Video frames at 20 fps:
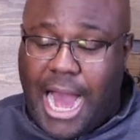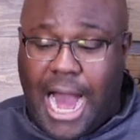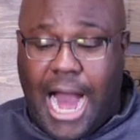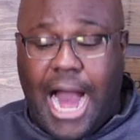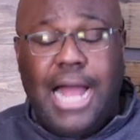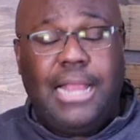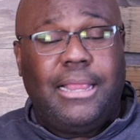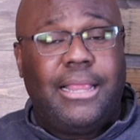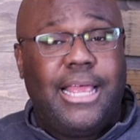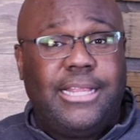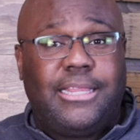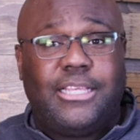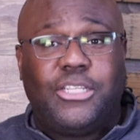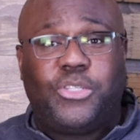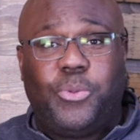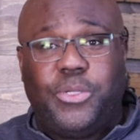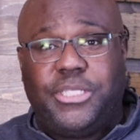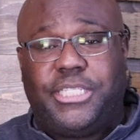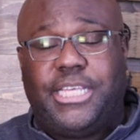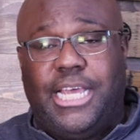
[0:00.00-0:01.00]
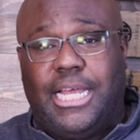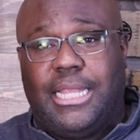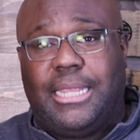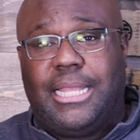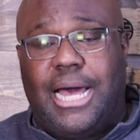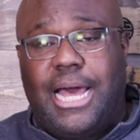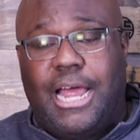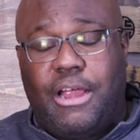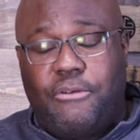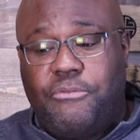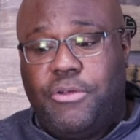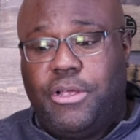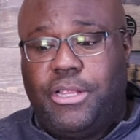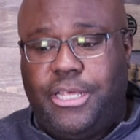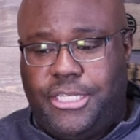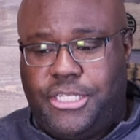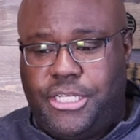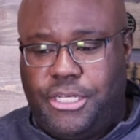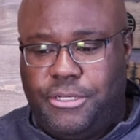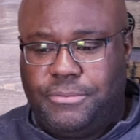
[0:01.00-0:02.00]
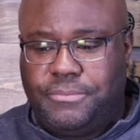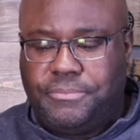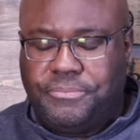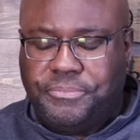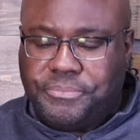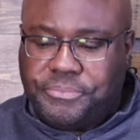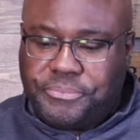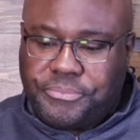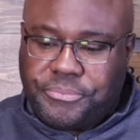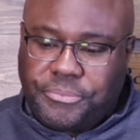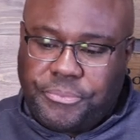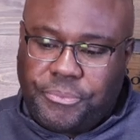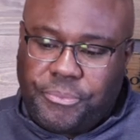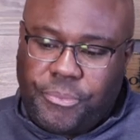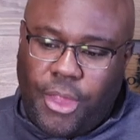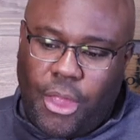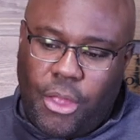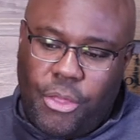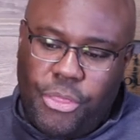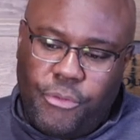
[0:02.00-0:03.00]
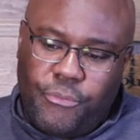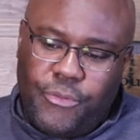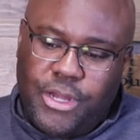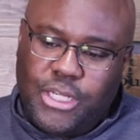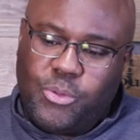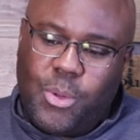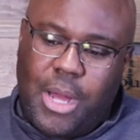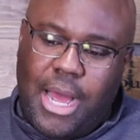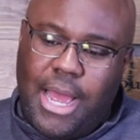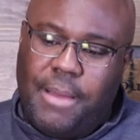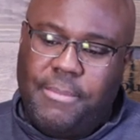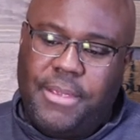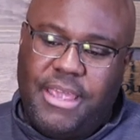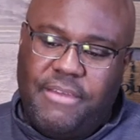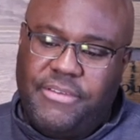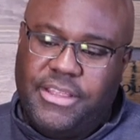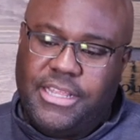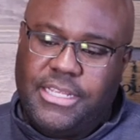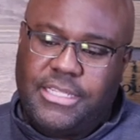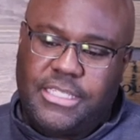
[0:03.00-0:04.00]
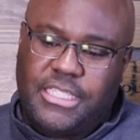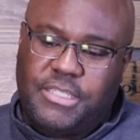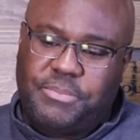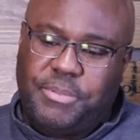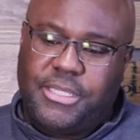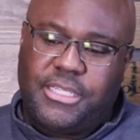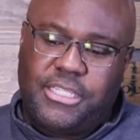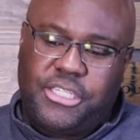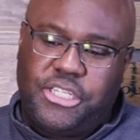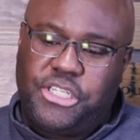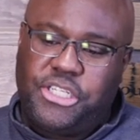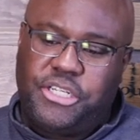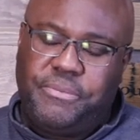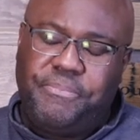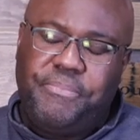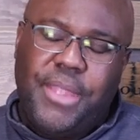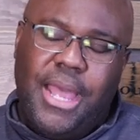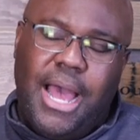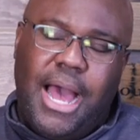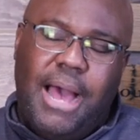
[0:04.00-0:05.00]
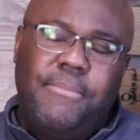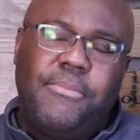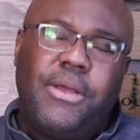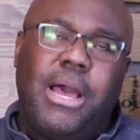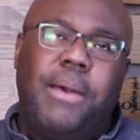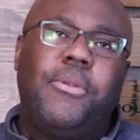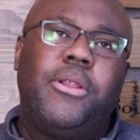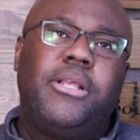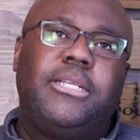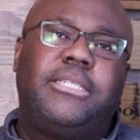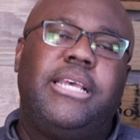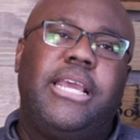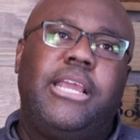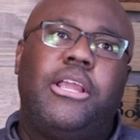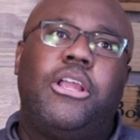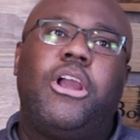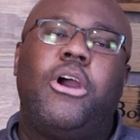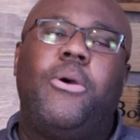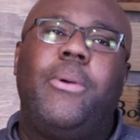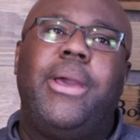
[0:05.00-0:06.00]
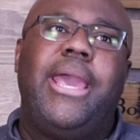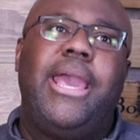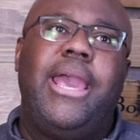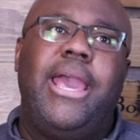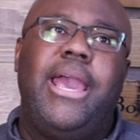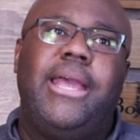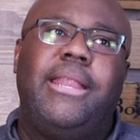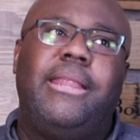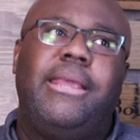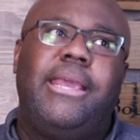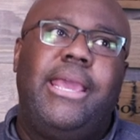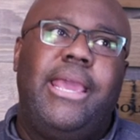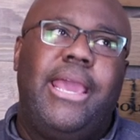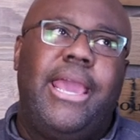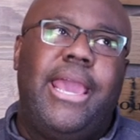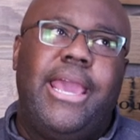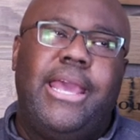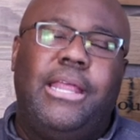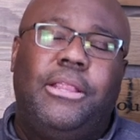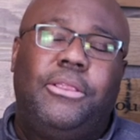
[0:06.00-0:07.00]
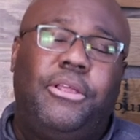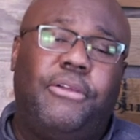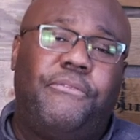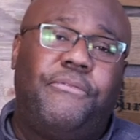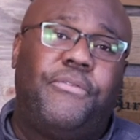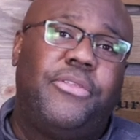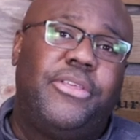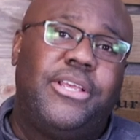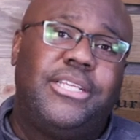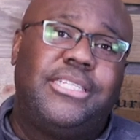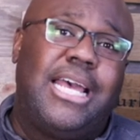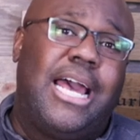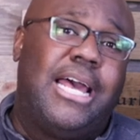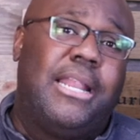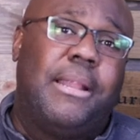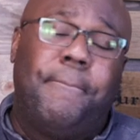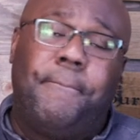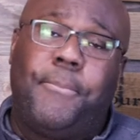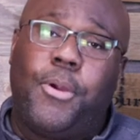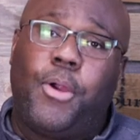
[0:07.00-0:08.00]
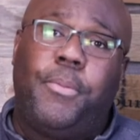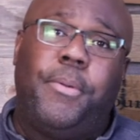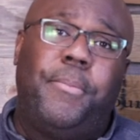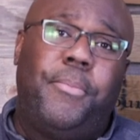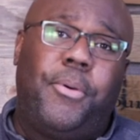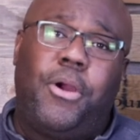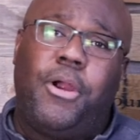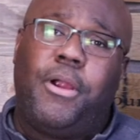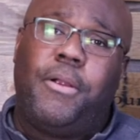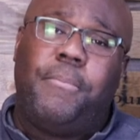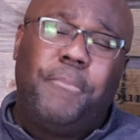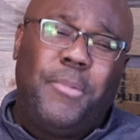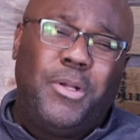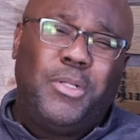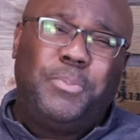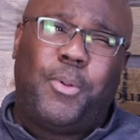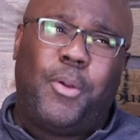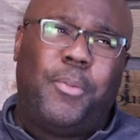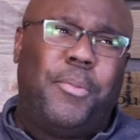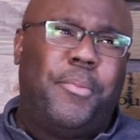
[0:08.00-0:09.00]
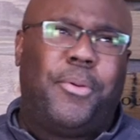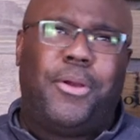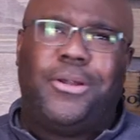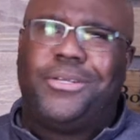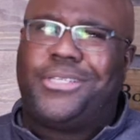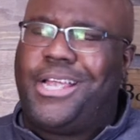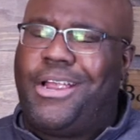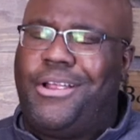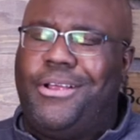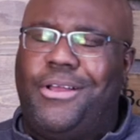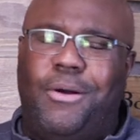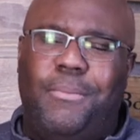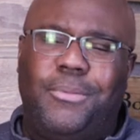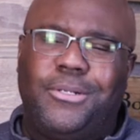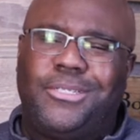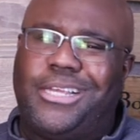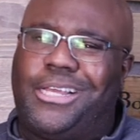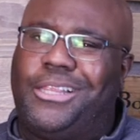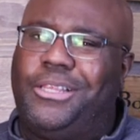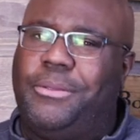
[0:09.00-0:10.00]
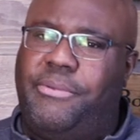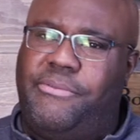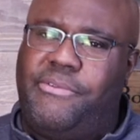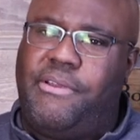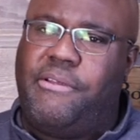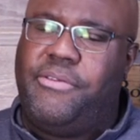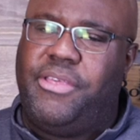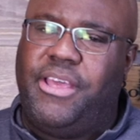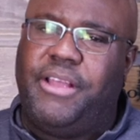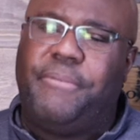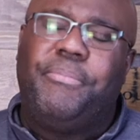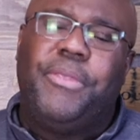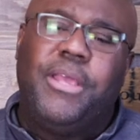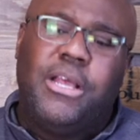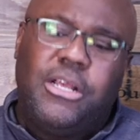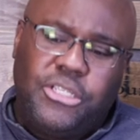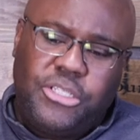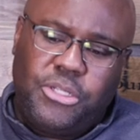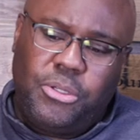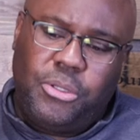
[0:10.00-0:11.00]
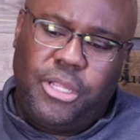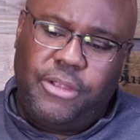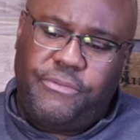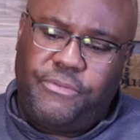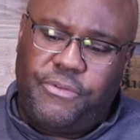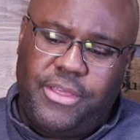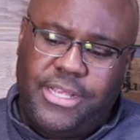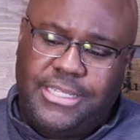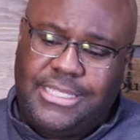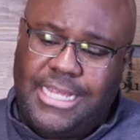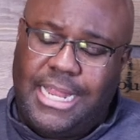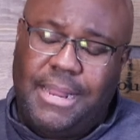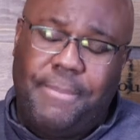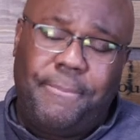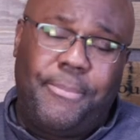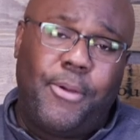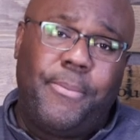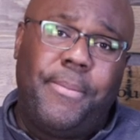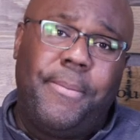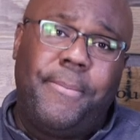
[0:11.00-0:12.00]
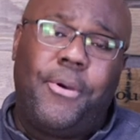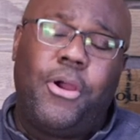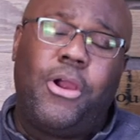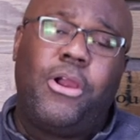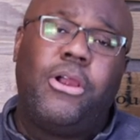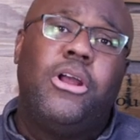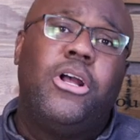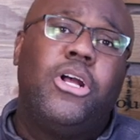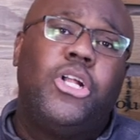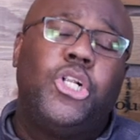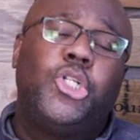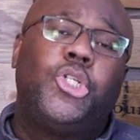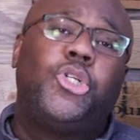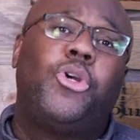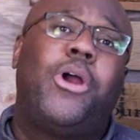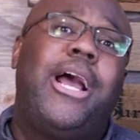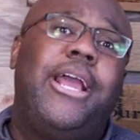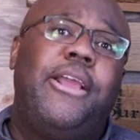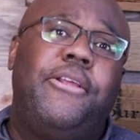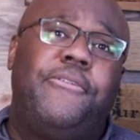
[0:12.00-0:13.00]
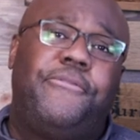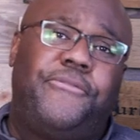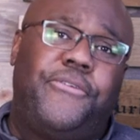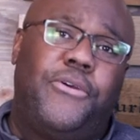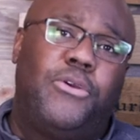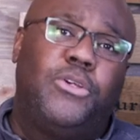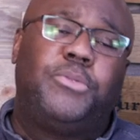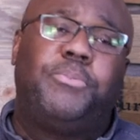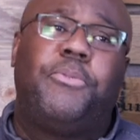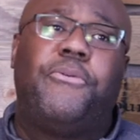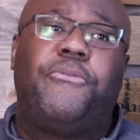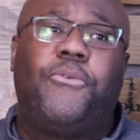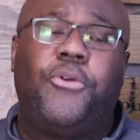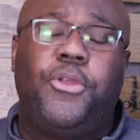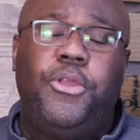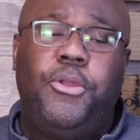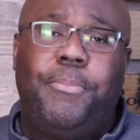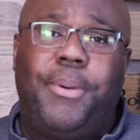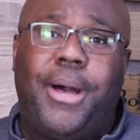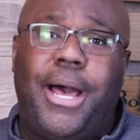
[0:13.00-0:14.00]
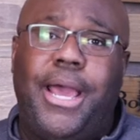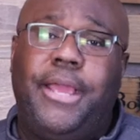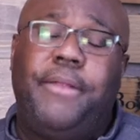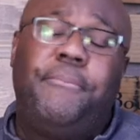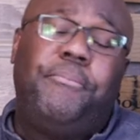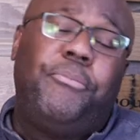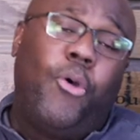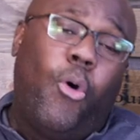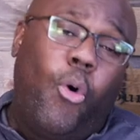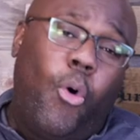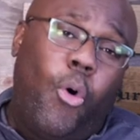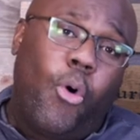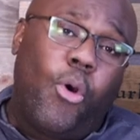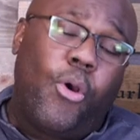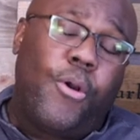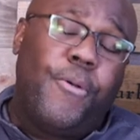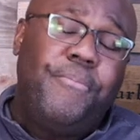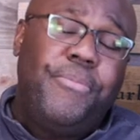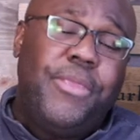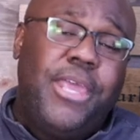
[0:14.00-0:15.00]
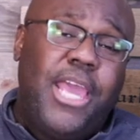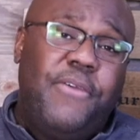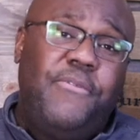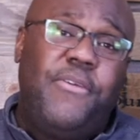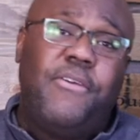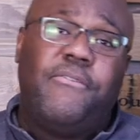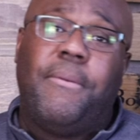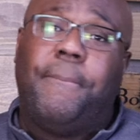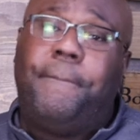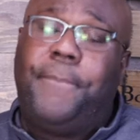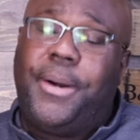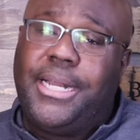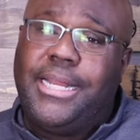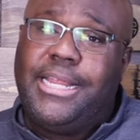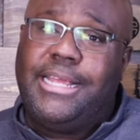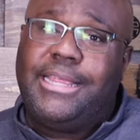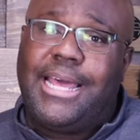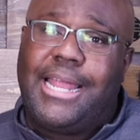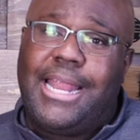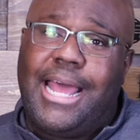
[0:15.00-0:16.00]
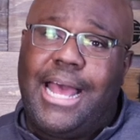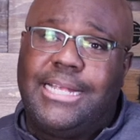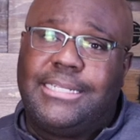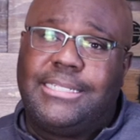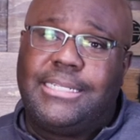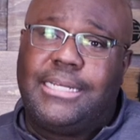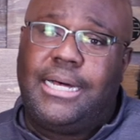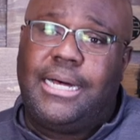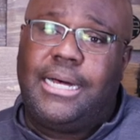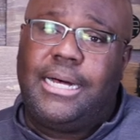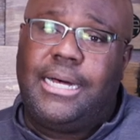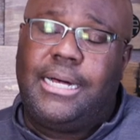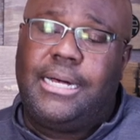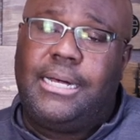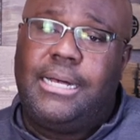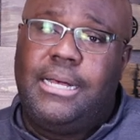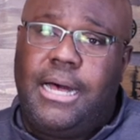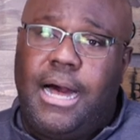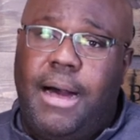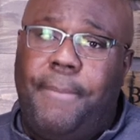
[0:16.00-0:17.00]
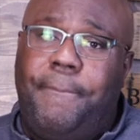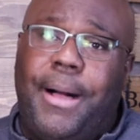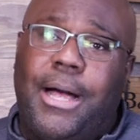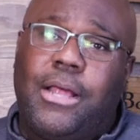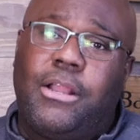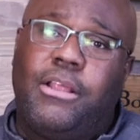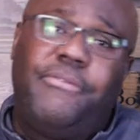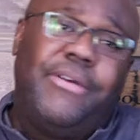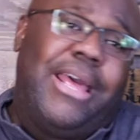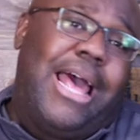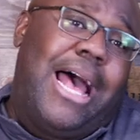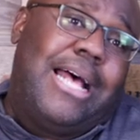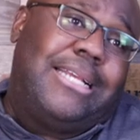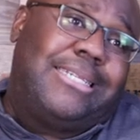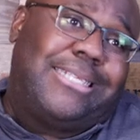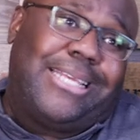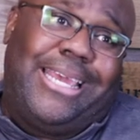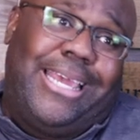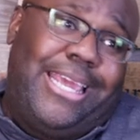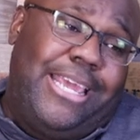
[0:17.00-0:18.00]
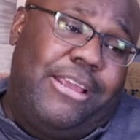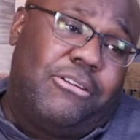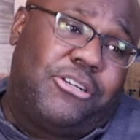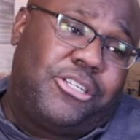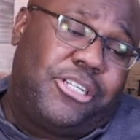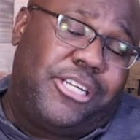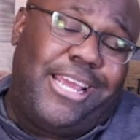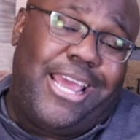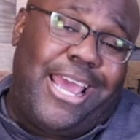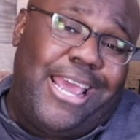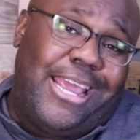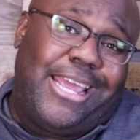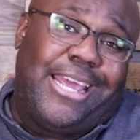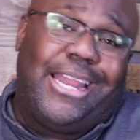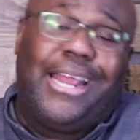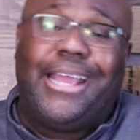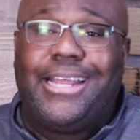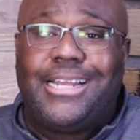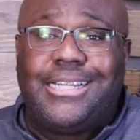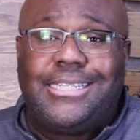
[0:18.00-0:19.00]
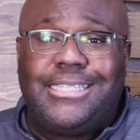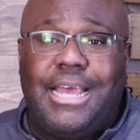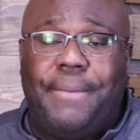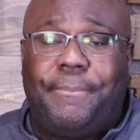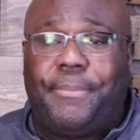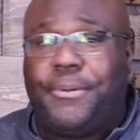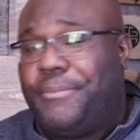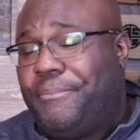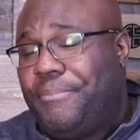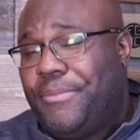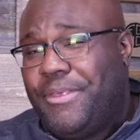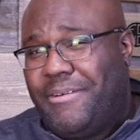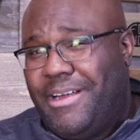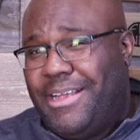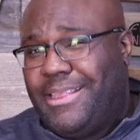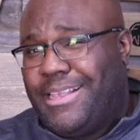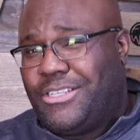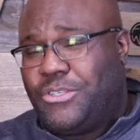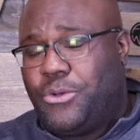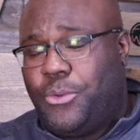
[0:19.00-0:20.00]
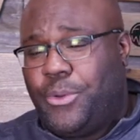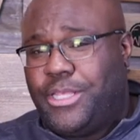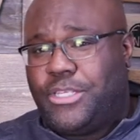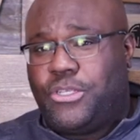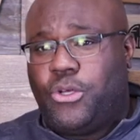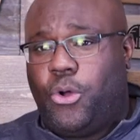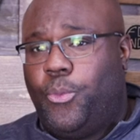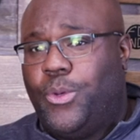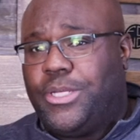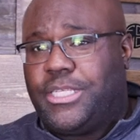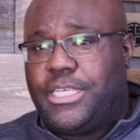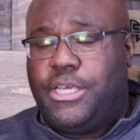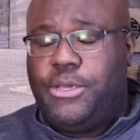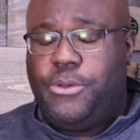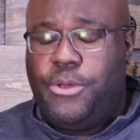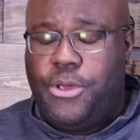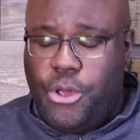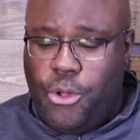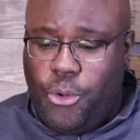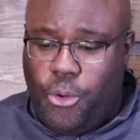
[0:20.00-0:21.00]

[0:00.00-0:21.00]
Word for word: I like this whiskey a lot. I really do. The reason why I'm giving this a split decision, I'm going to say go ahead and look for this at a bourbon bar. Most bourbon bars carry almost like a little bit of everything. So look for this at a bourbon bar. Try it first before you buy it. Or if you have a buddy that has a bottle of it, ask he or she, hey, can I get a sample? Right? That's what this whole whiskey